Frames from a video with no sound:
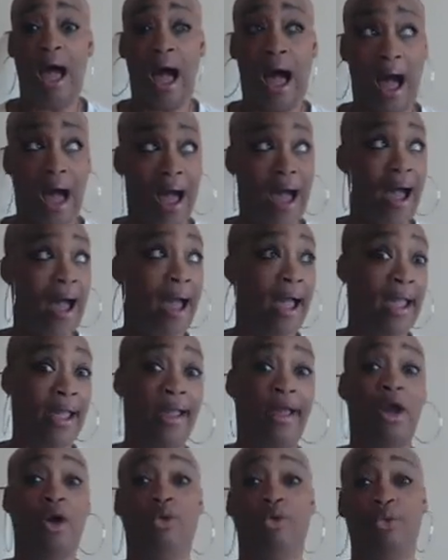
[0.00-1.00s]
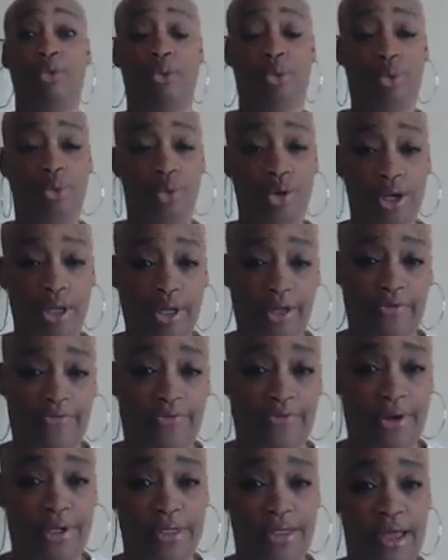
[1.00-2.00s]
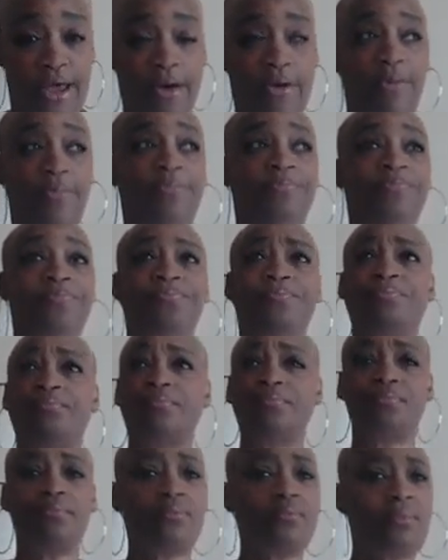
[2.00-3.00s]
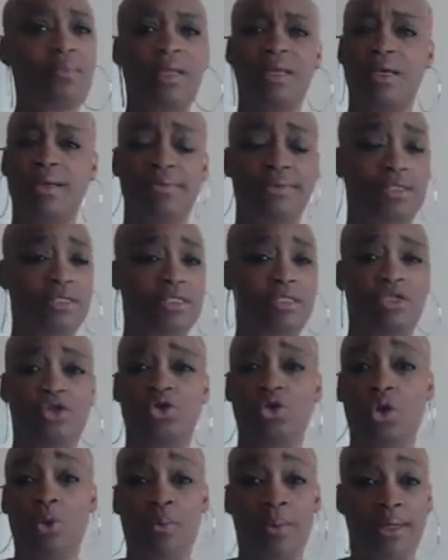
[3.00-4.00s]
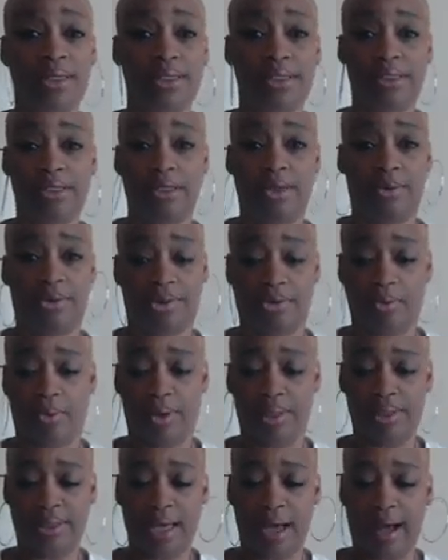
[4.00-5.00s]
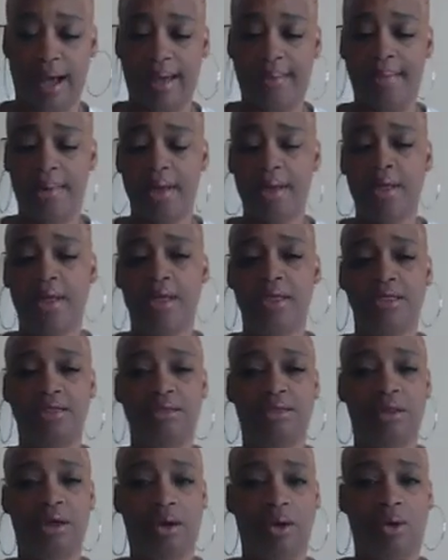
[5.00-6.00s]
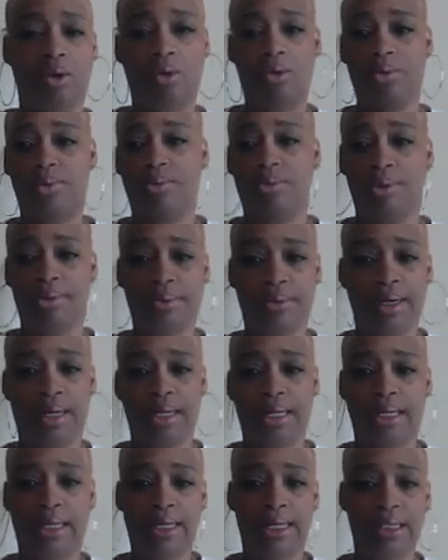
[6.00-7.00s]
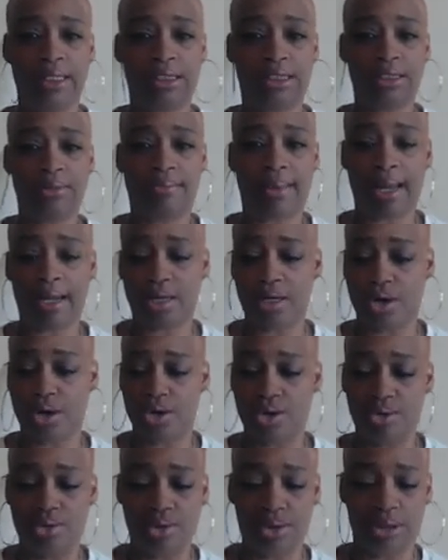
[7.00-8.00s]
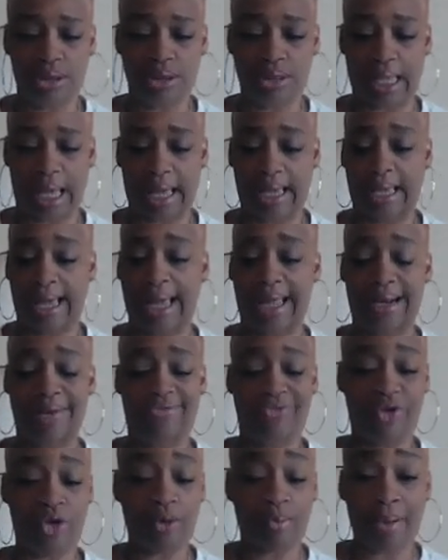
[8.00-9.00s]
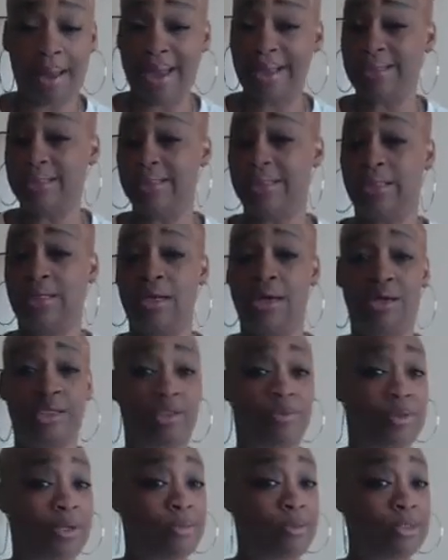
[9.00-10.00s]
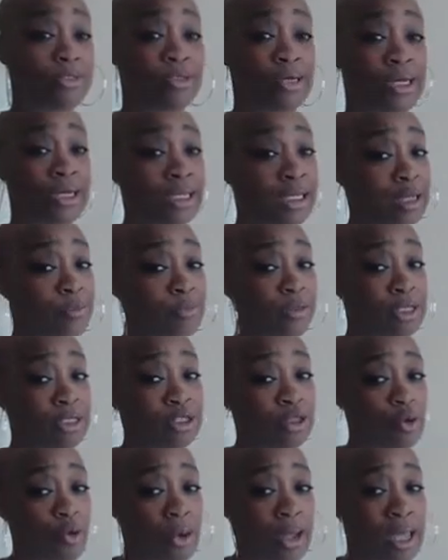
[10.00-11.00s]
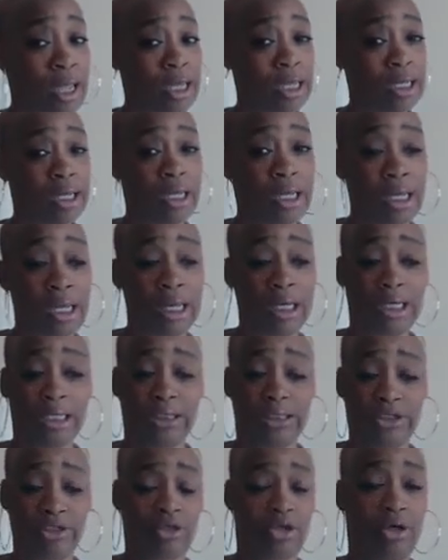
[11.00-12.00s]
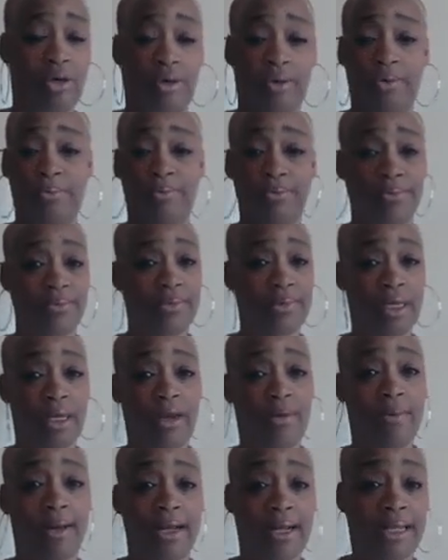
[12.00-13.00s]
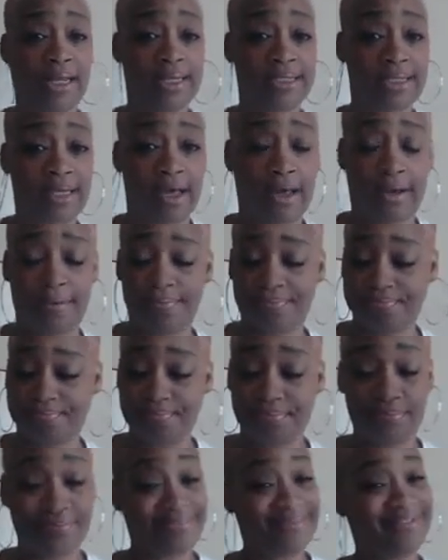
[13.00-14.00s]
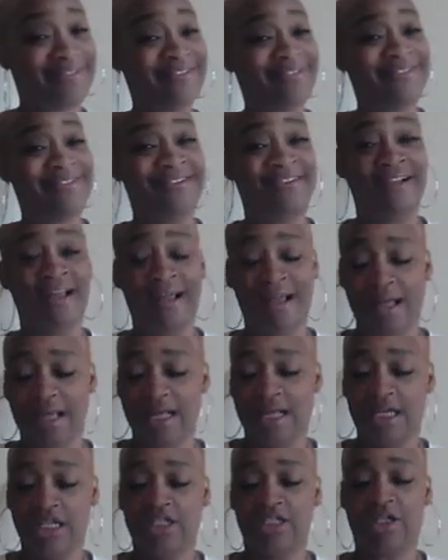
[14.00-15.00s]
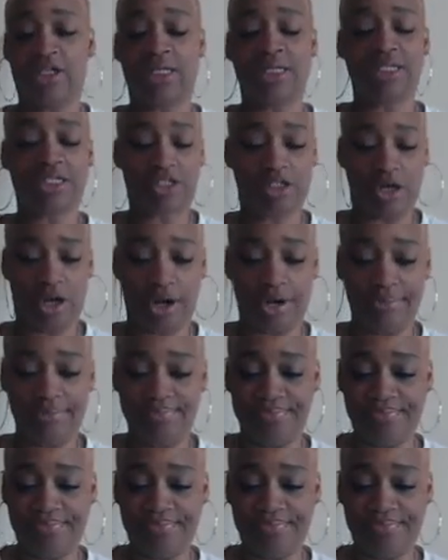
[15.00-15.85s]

I really freaked out. It was just so much to deal with at one time. So we're going to get into my notes. I got a few pages of notes, but I'm going to try to keep this quick because, everybody ain't got time. So let's start.